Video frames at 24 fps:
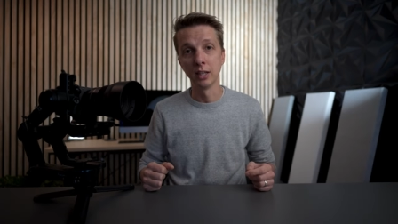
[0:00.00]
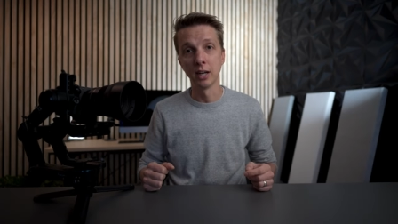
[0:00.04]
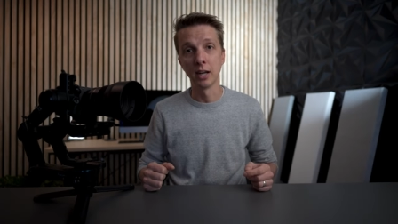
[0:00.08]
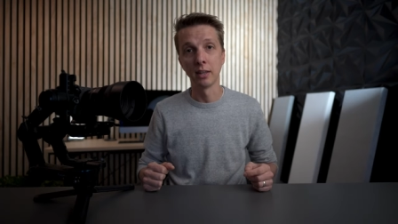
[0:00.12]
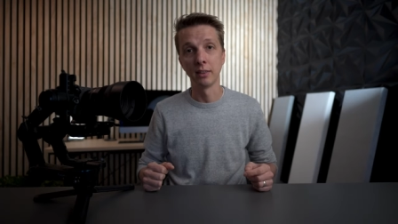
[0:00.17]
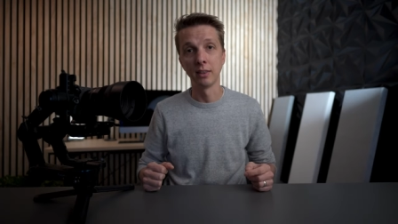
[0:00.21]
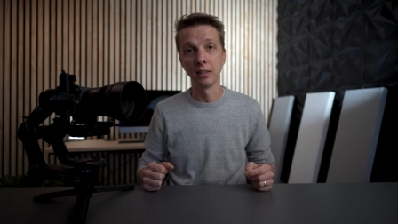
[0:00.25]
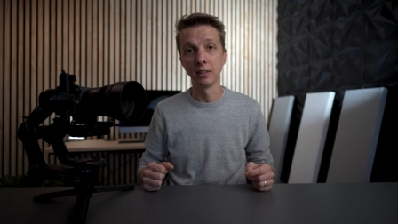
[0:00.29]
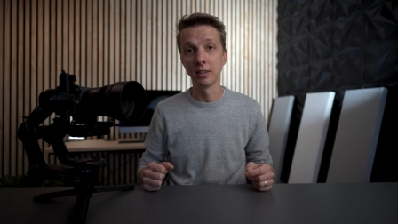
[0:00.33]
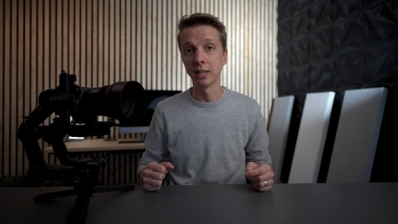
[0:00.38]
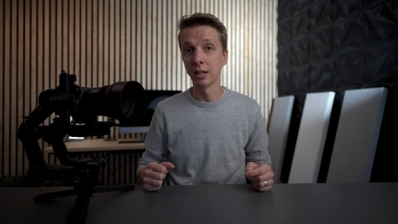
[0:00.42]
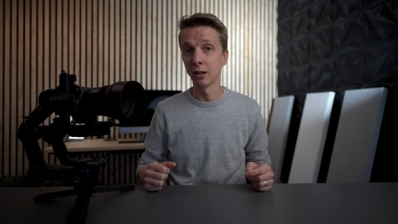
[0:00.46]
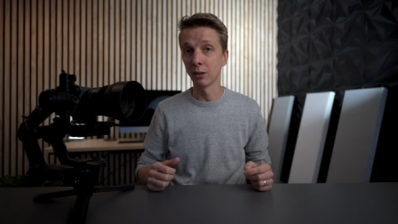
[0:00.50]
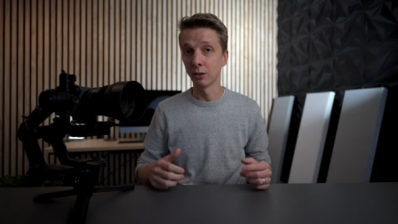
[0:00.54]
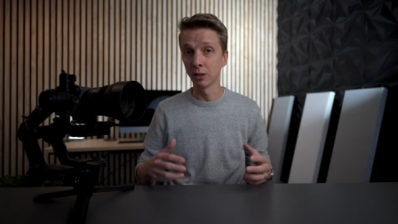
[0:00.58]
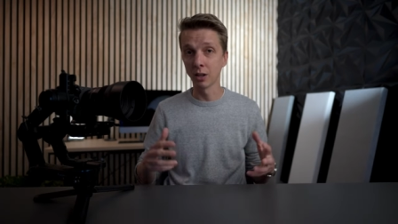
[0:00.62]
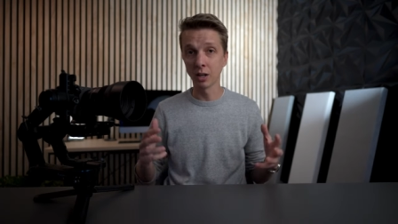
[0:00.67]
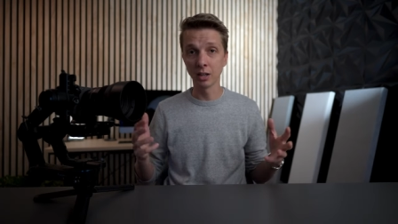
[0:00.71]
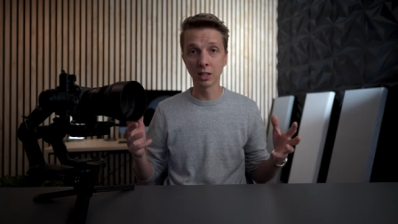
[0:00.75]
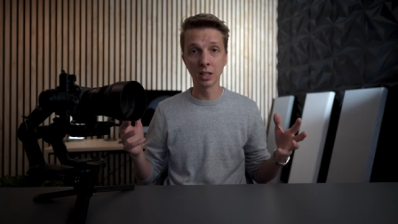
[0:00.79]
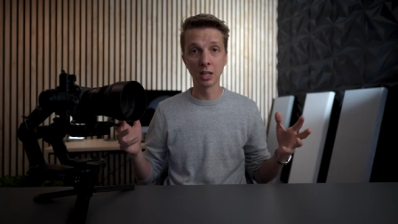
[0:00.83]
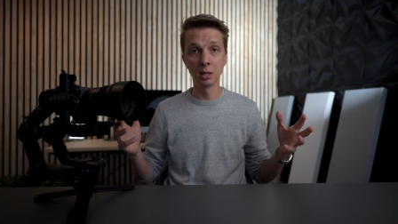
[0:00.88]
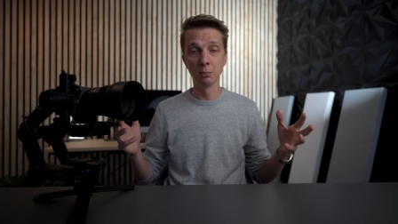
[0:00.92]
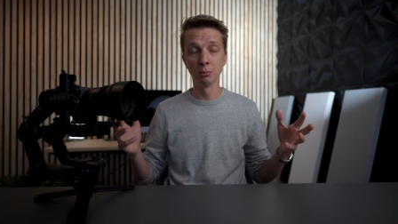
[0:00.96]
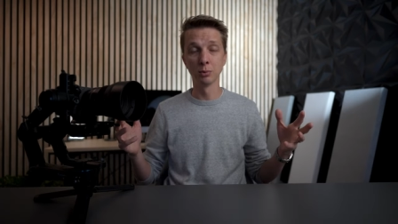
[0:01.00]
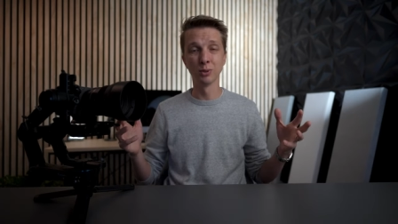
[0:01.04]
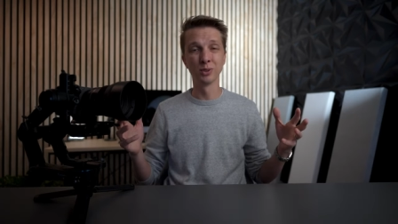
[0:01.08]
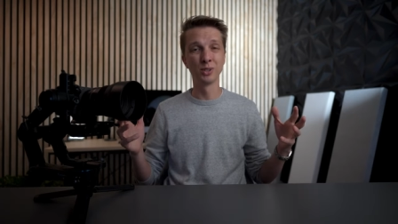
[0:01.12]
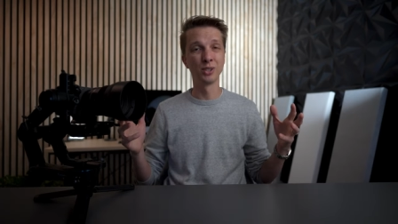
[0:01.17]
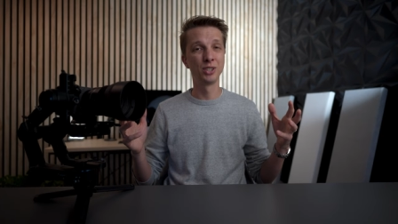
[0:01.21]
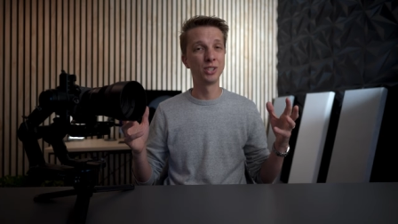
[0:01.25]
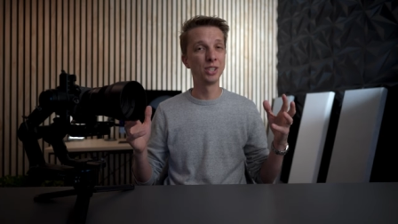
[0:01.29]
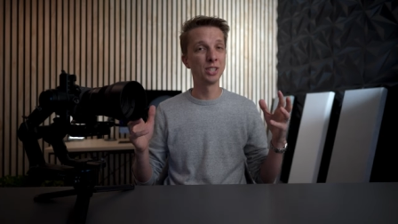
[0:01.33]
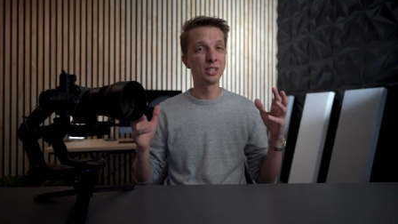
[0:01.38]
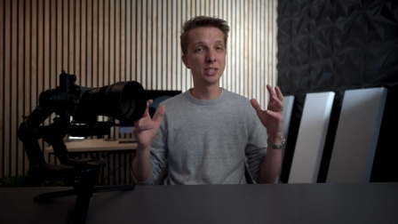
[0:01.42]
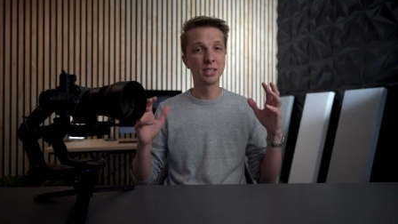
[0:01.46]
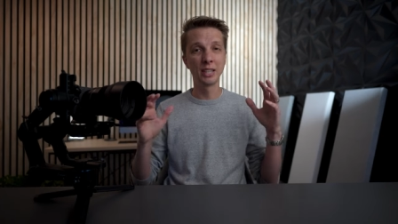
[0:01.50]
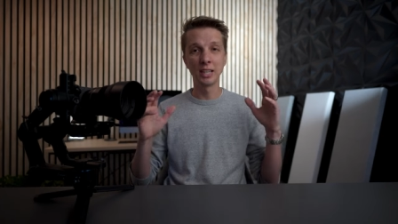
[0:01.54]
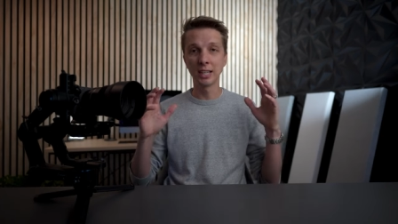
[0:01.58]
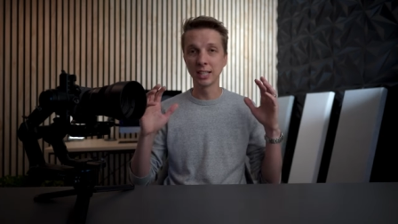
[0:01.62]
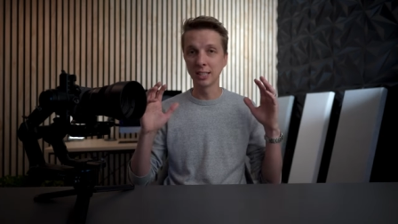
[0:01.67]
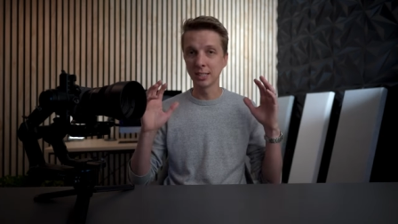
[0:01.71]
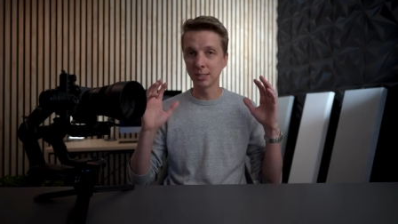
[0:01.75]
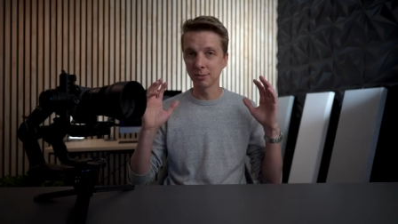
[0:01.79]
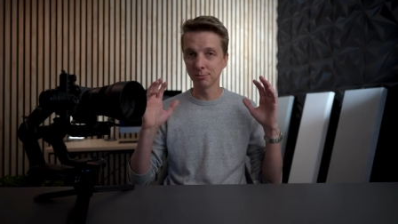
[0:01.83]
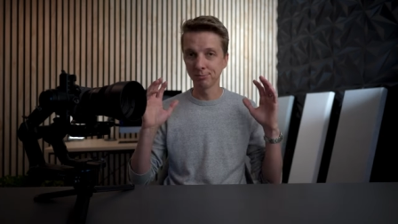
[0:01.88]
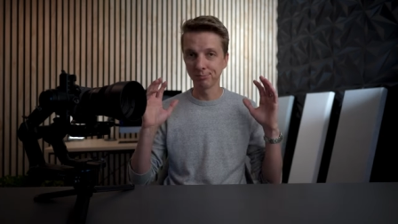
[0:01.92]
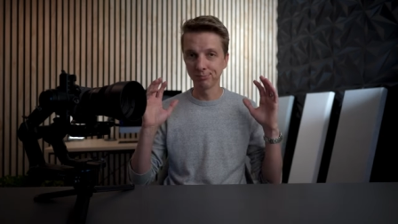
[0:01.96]
I think that a lot of gimbals just
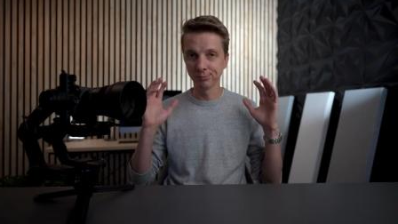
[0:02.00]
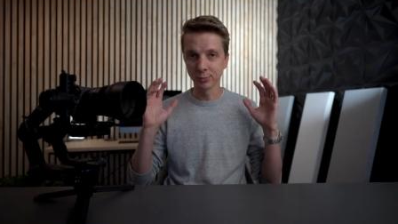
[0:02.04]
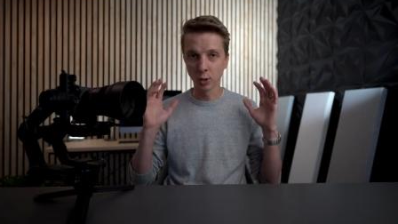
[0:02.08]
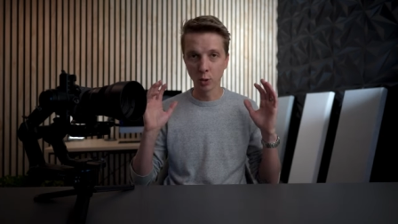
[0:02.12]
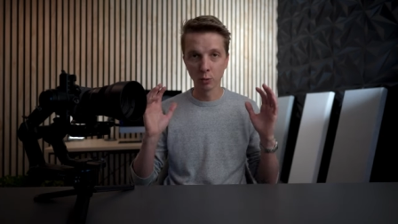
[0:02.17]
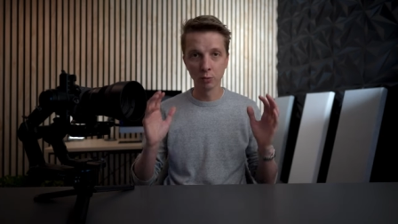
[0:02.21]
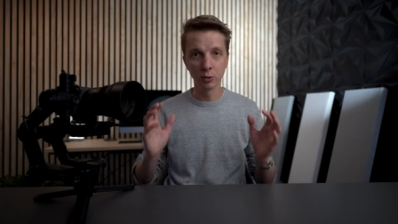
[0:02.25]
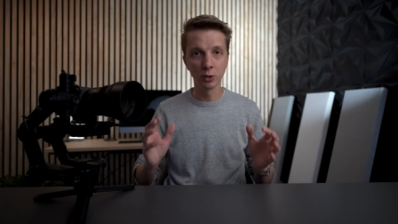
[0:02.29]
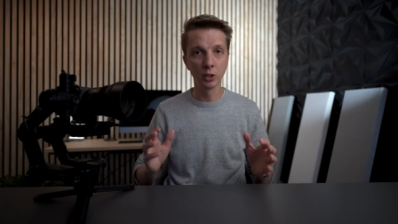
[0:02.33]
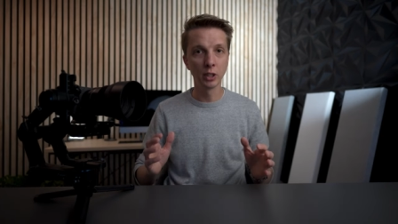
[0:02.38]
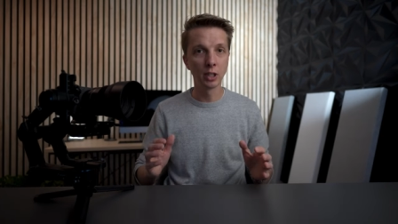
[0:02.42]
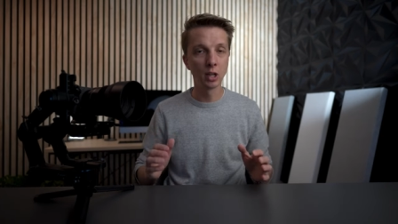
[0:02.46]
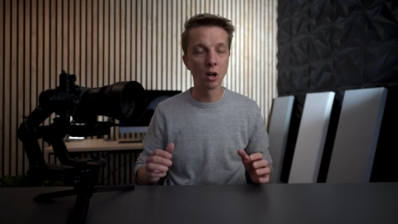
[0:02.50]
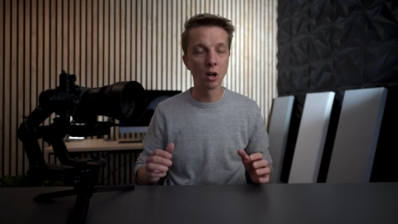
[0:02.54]
get overly